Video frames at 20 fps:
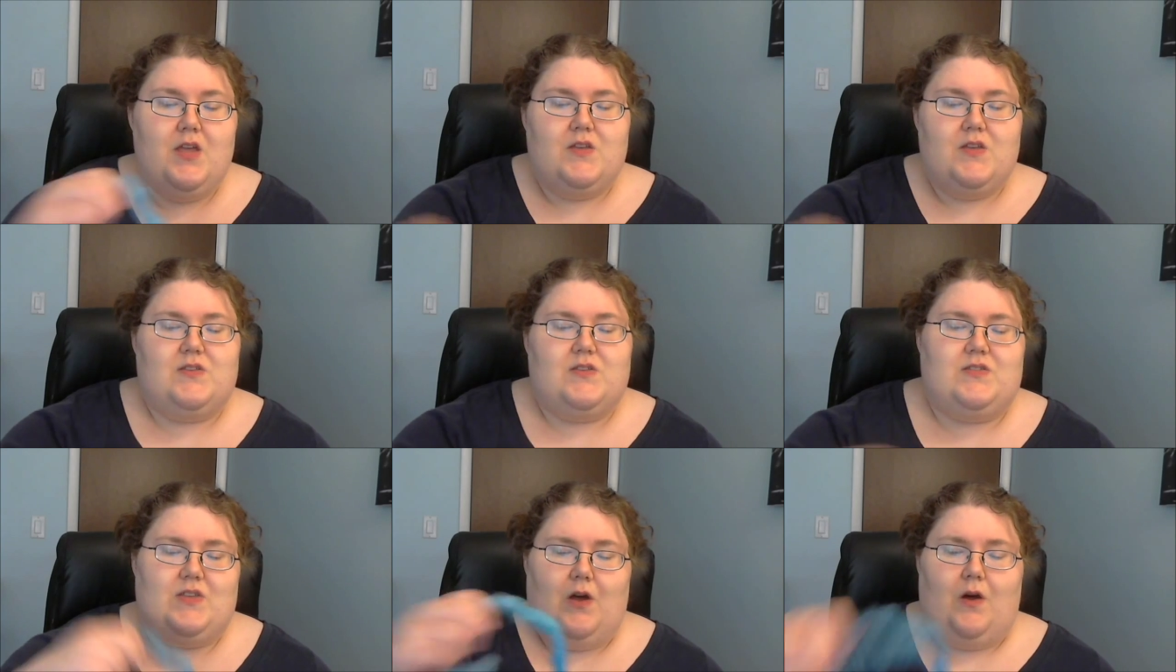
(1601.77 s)

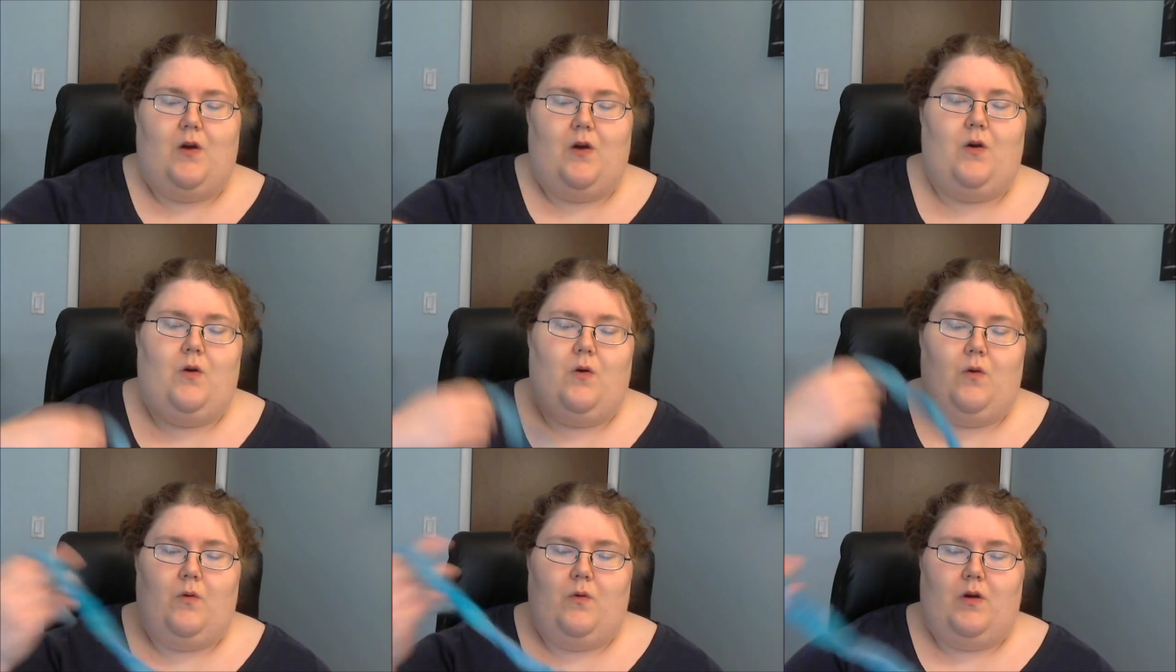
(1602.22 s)

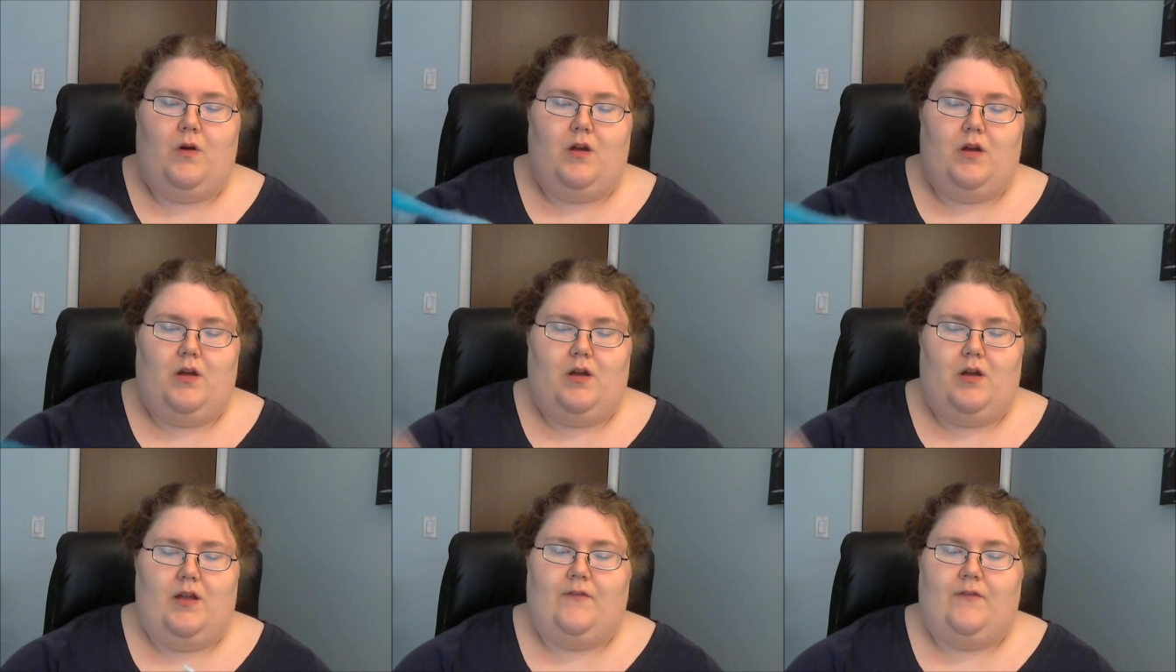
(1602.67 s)
So
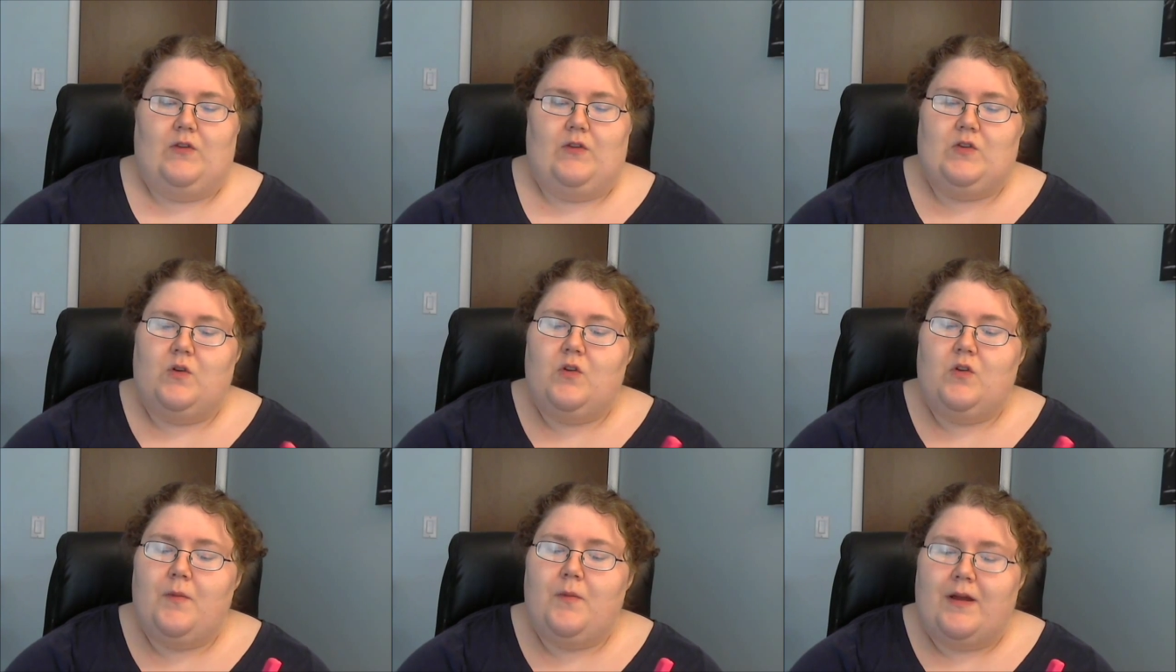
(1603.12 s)
if you
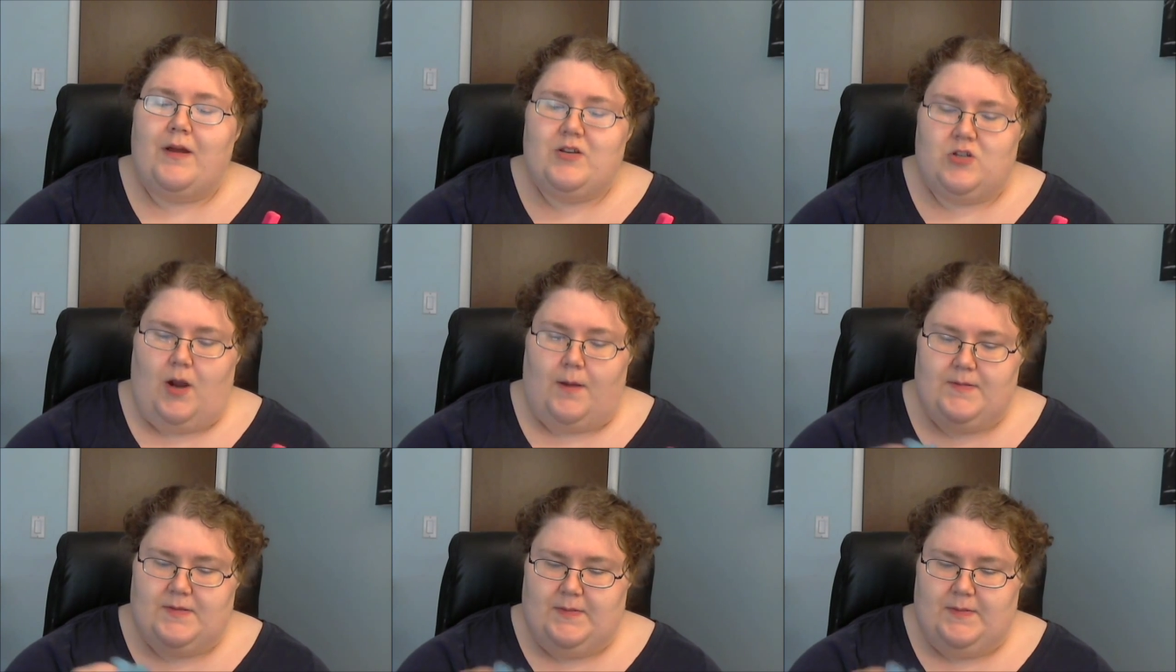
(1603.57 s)
don't know about
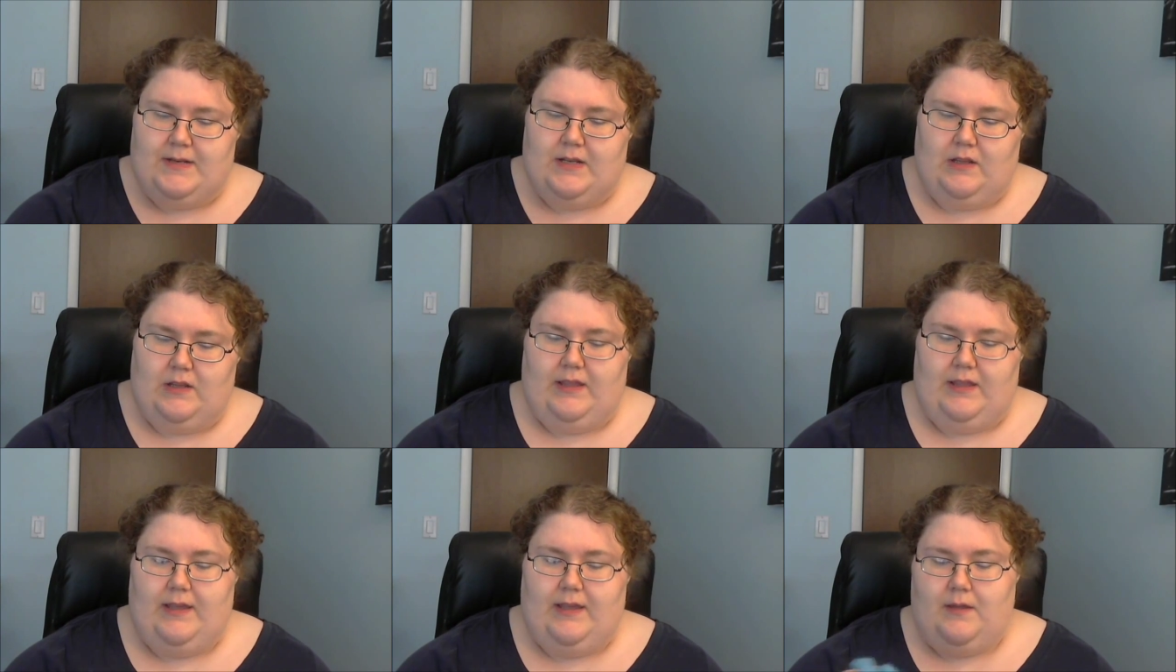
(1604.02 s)
drop
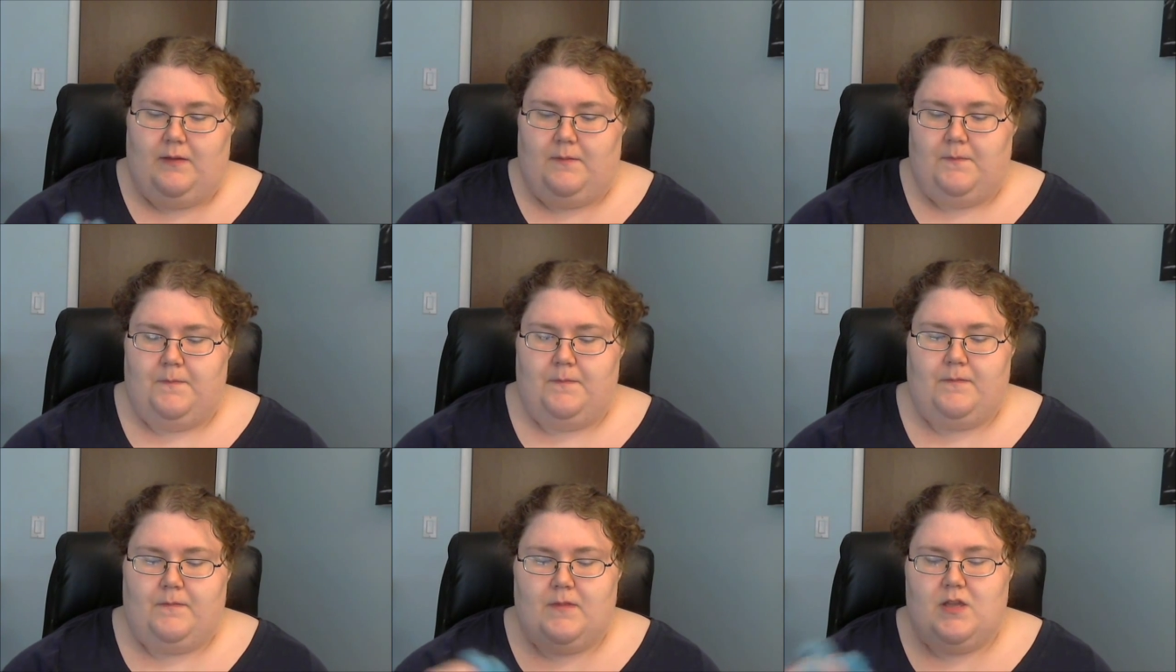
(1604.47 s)
spindling,
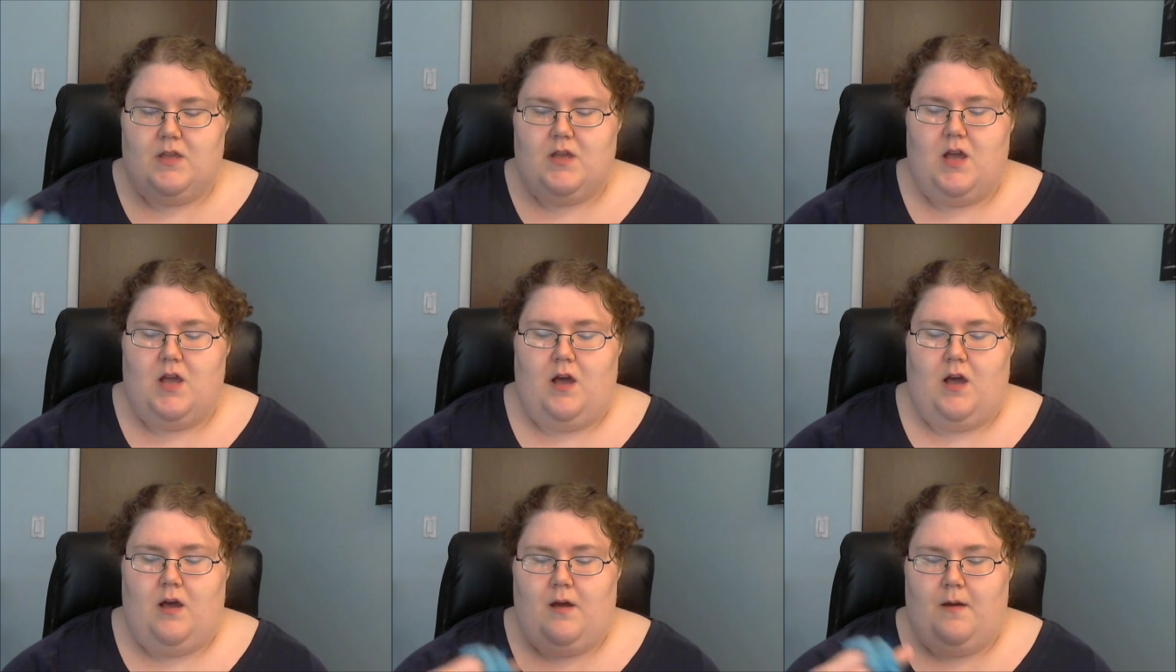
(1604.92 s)

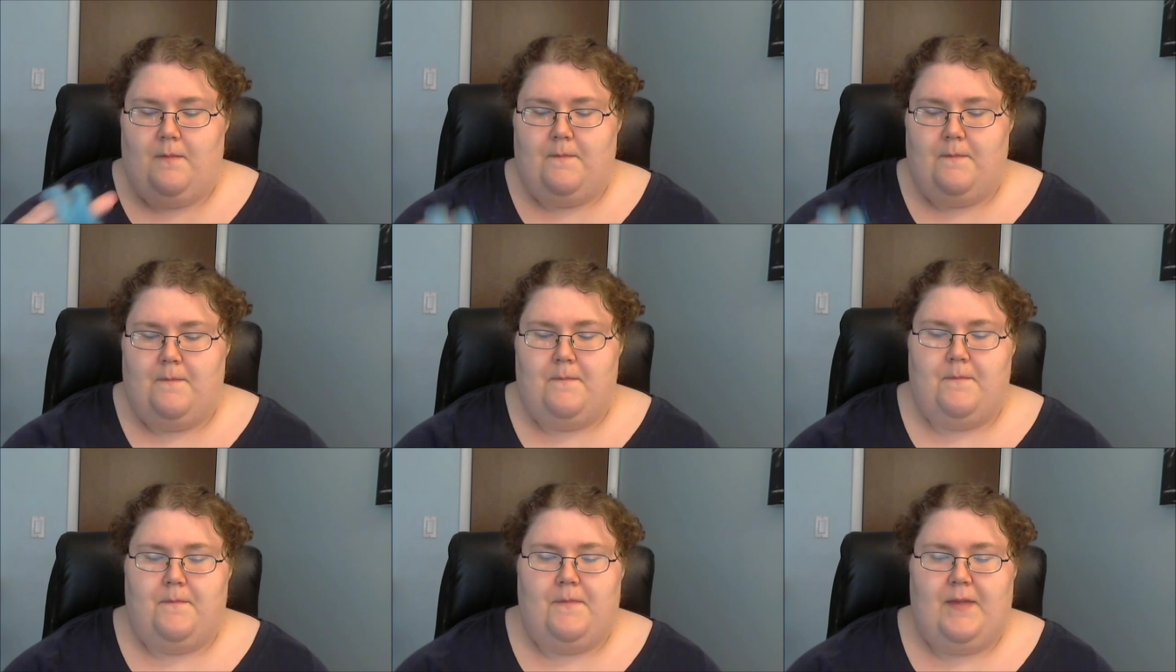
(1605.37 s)

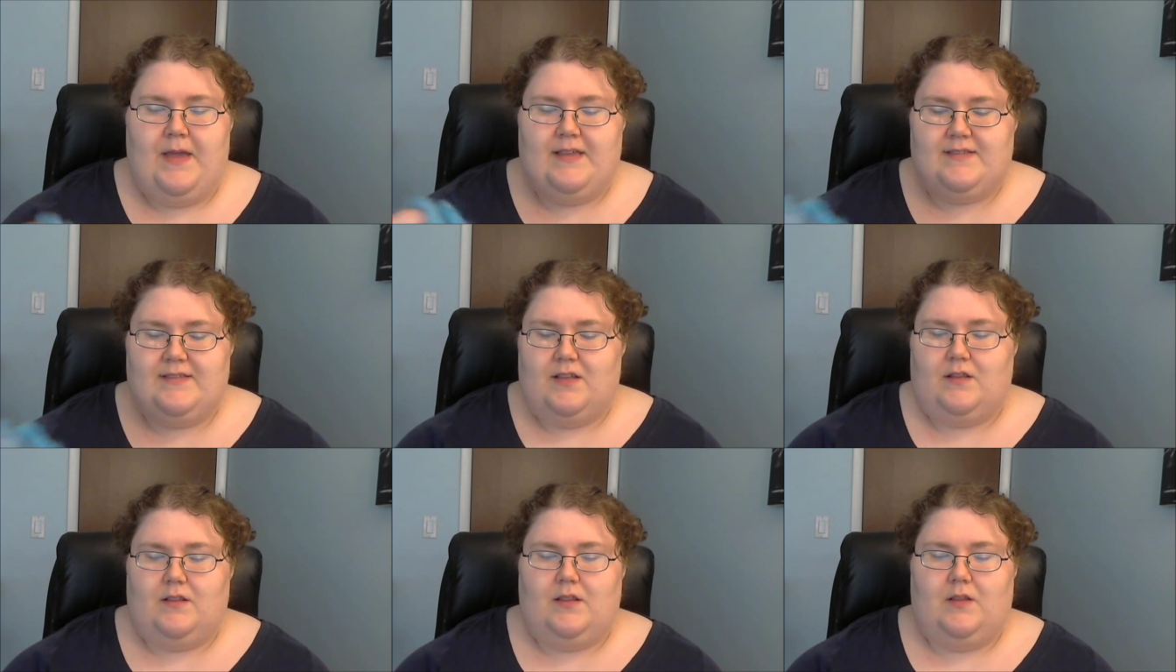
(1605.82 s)

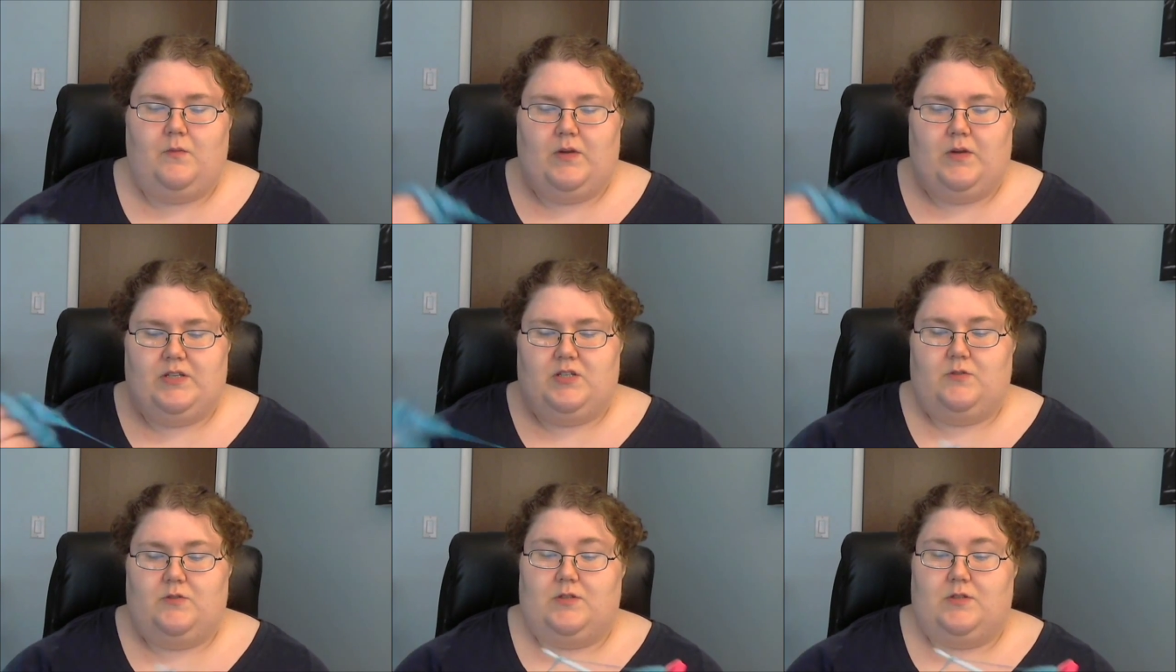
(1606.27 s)
basically
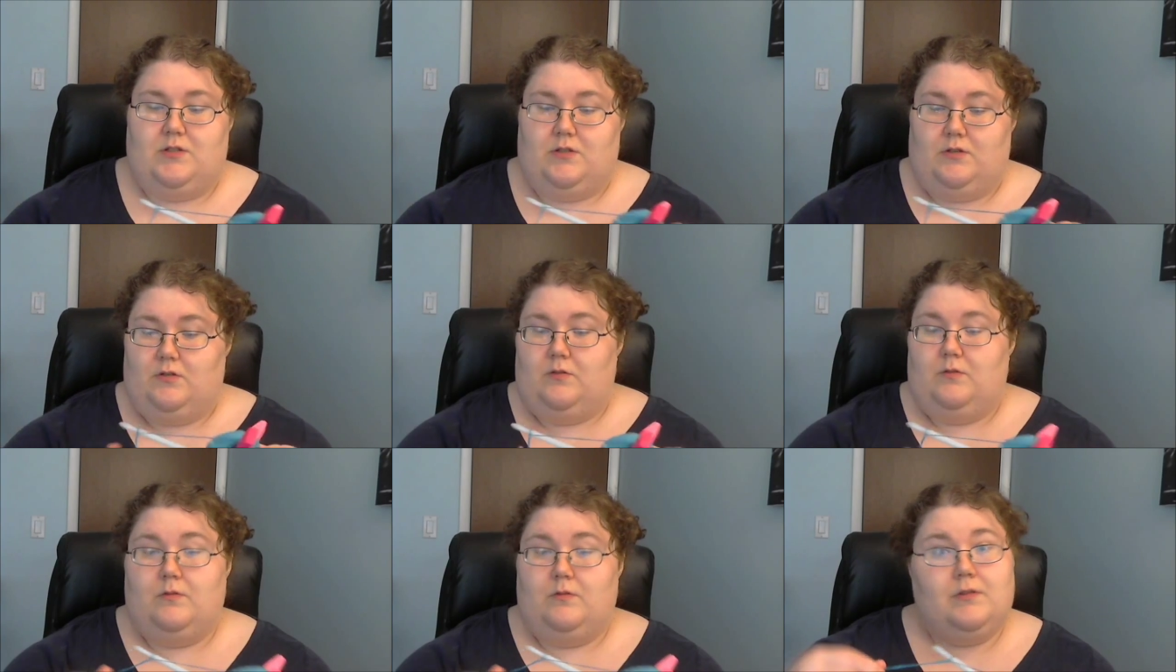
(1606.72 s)
what you
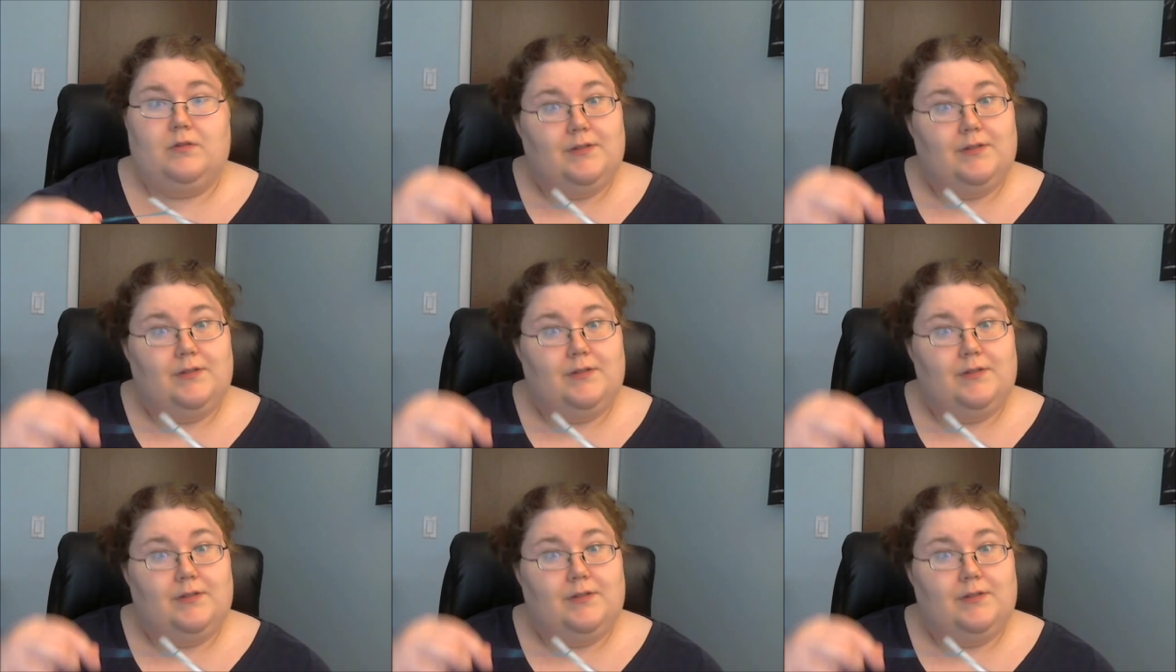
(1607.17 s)
do